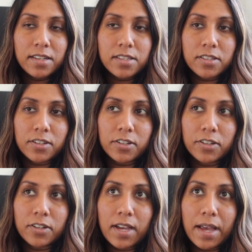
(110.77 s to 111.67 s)

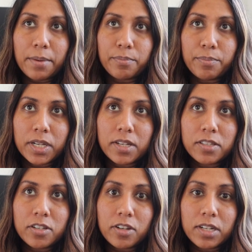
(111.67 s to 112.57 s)
So
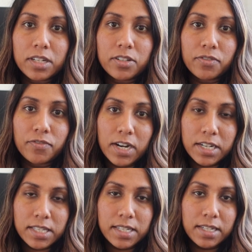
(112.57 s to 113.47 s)
because you don't need to
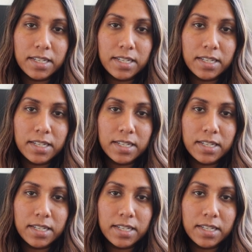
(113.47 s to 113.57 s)
register